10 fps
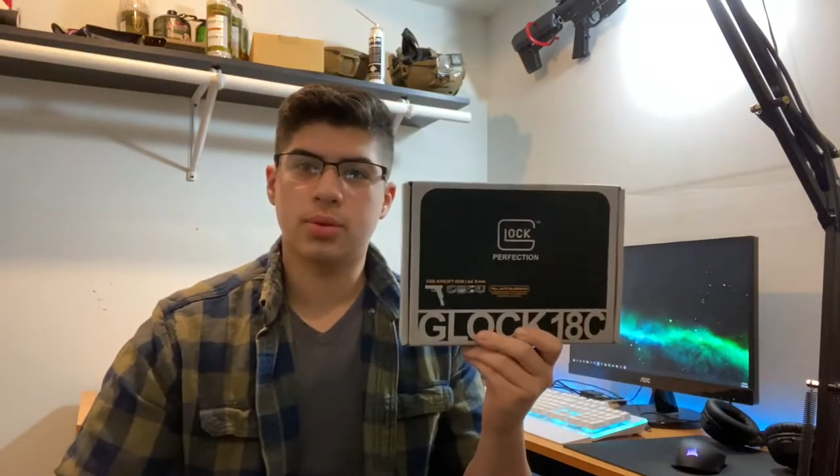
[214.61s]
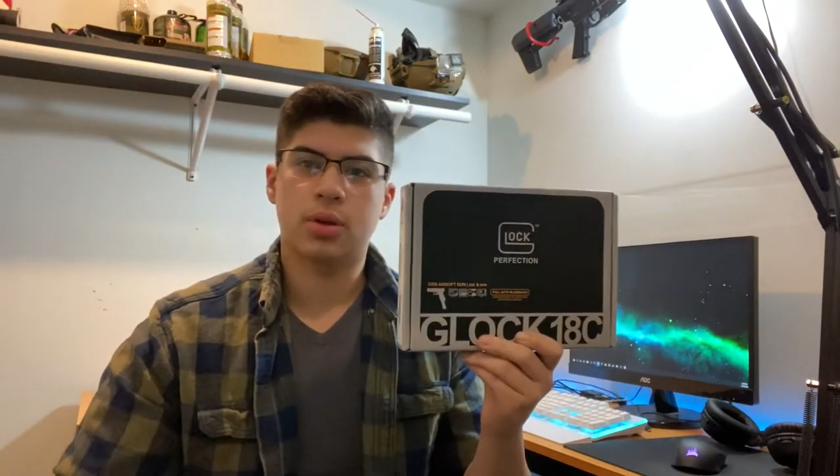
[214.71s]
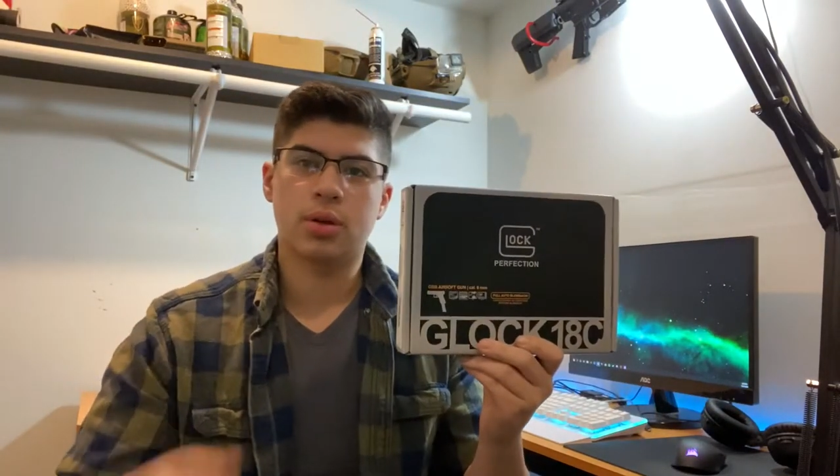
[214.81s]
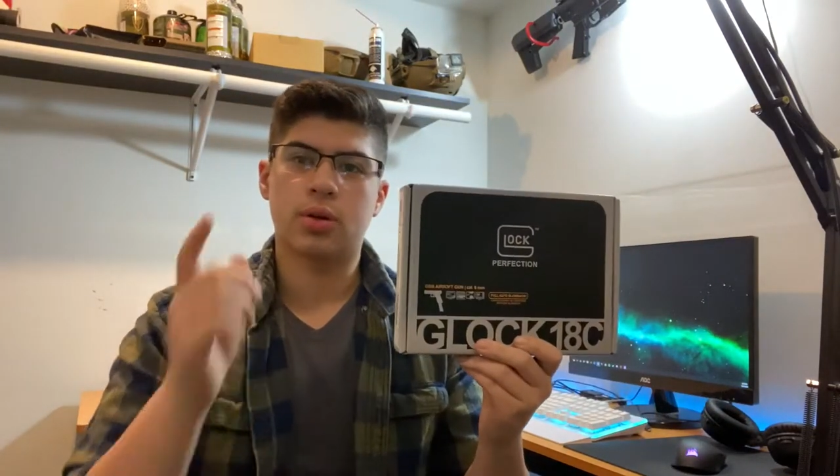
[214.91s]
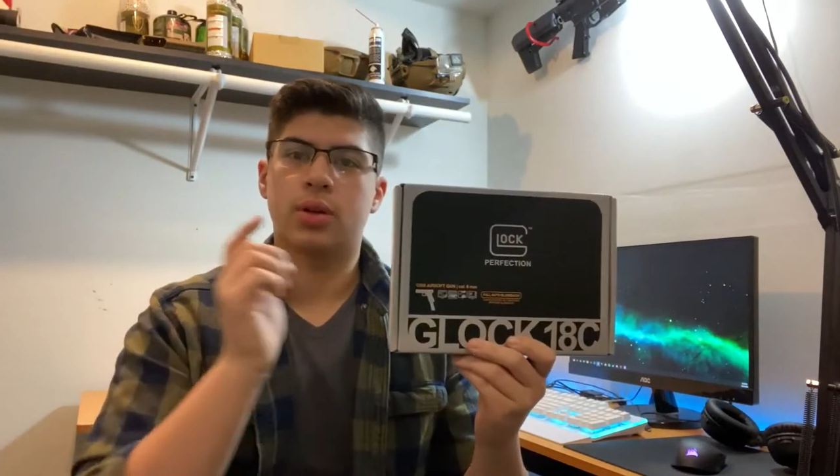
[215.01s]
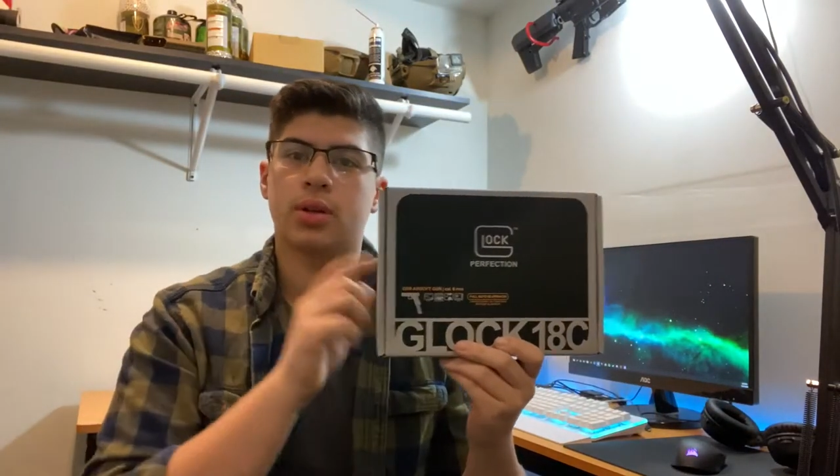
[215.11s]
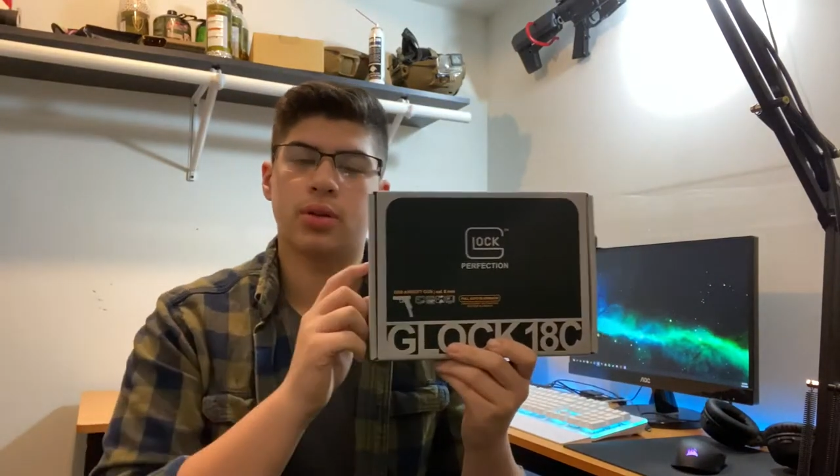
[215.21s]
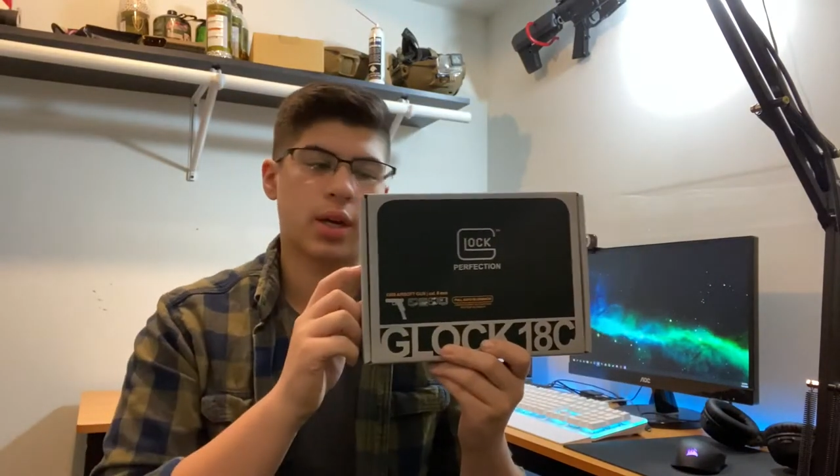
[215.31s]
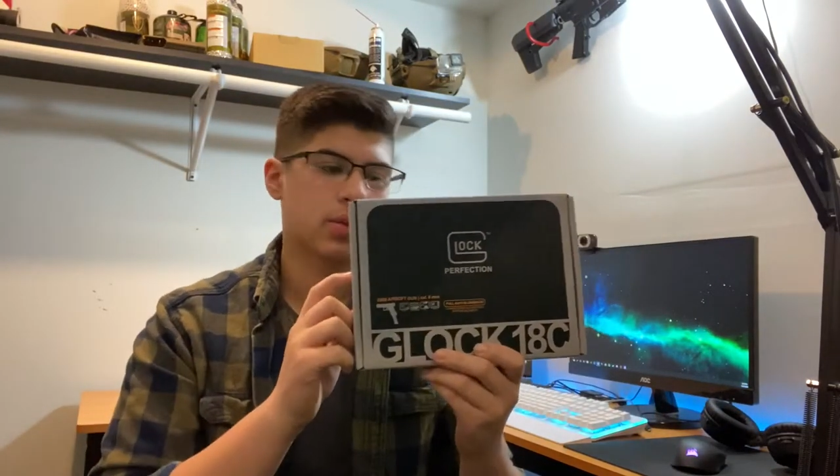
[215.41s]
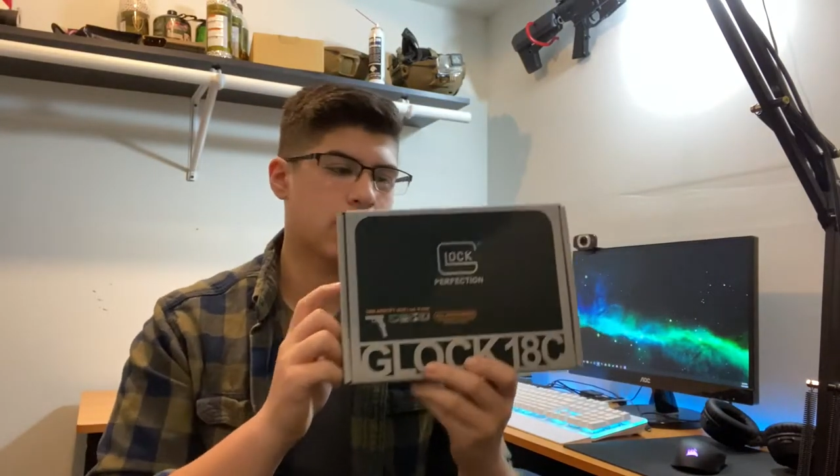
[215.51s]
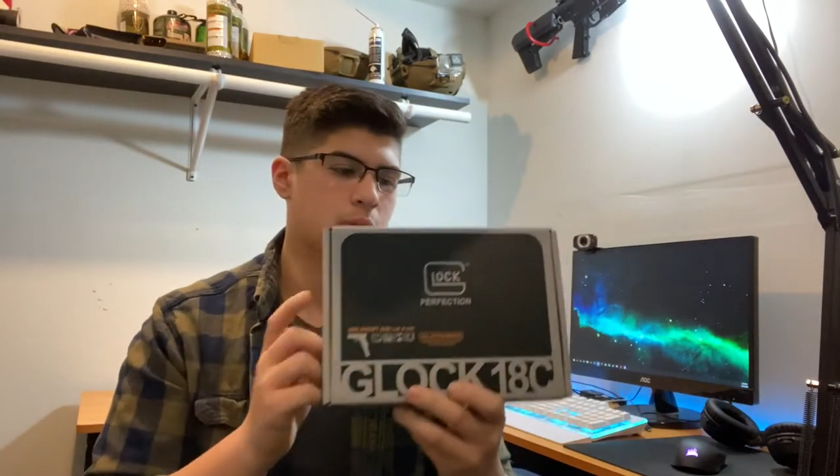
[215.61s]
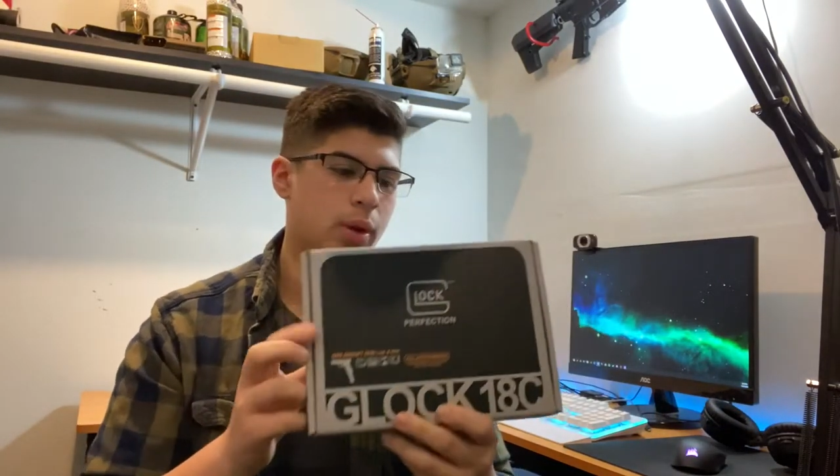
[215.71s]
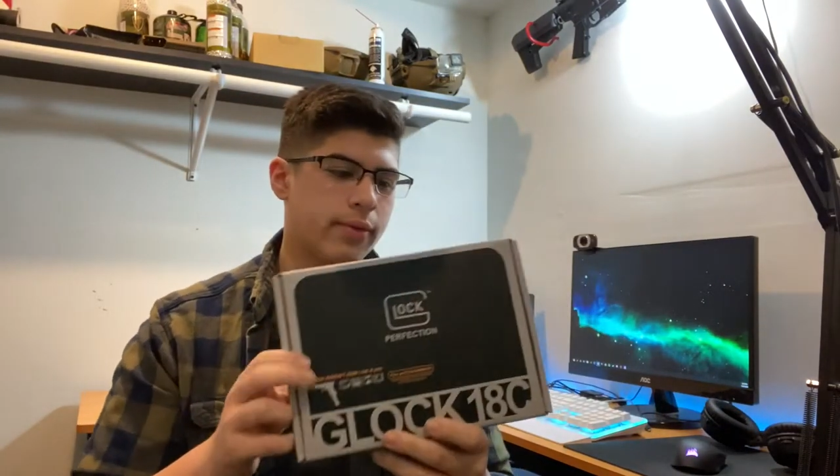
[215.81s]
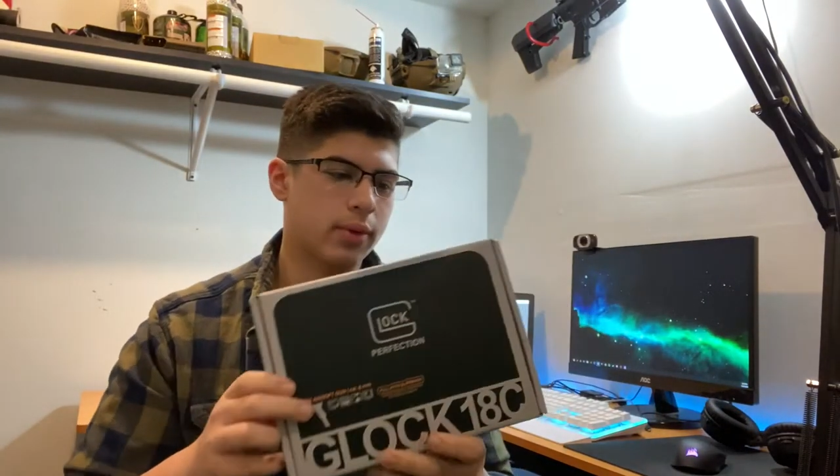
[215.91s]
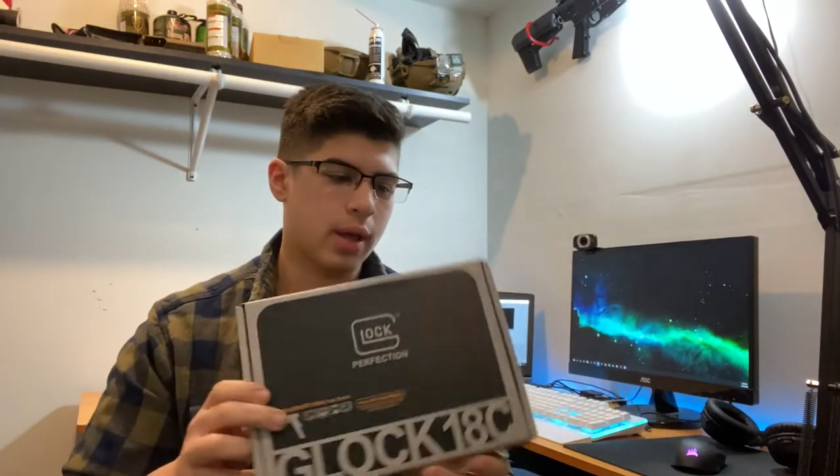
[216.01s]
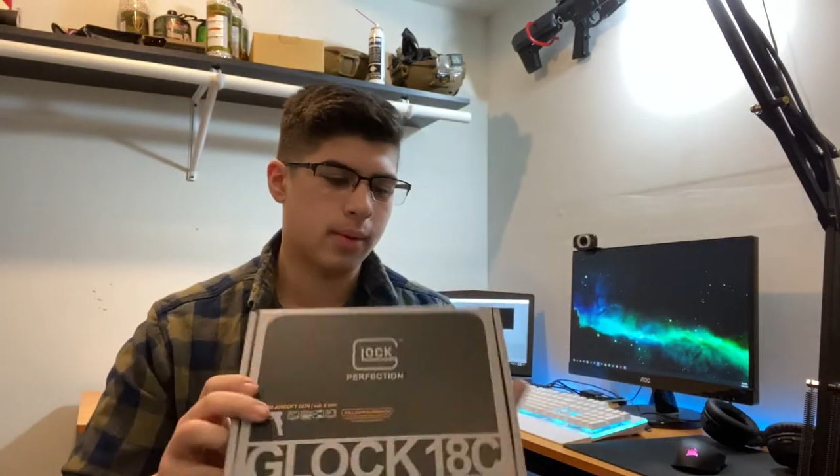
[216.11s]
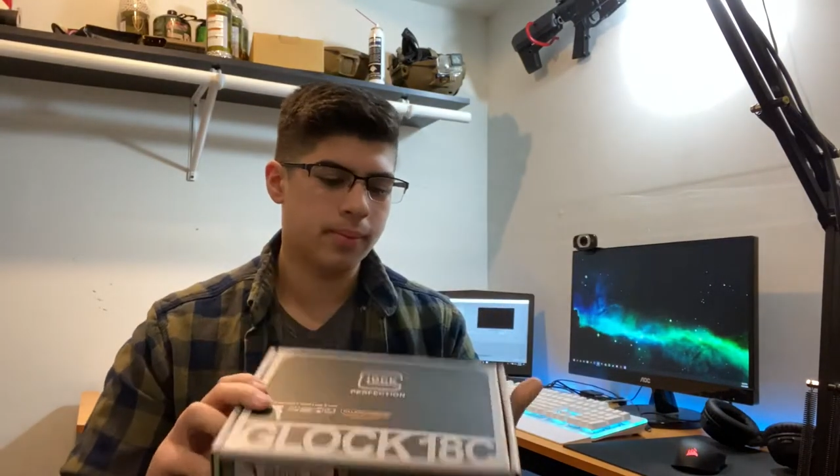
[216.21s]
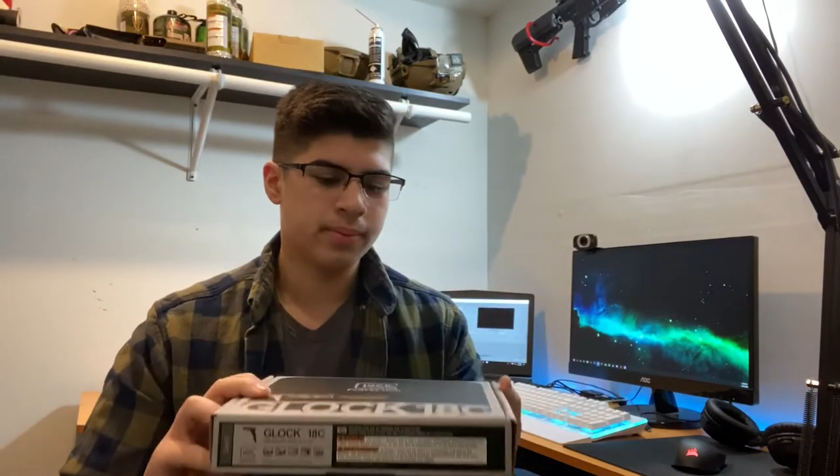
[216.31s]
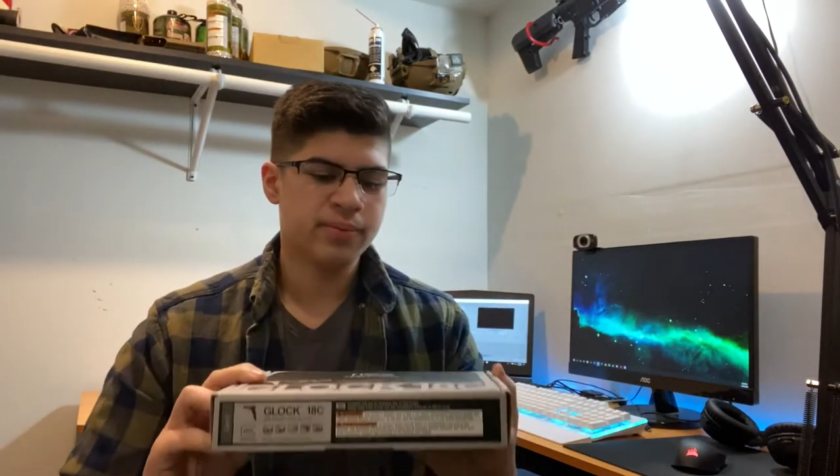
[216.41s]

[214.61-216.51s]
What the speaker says: So you guys won't have to wait for that.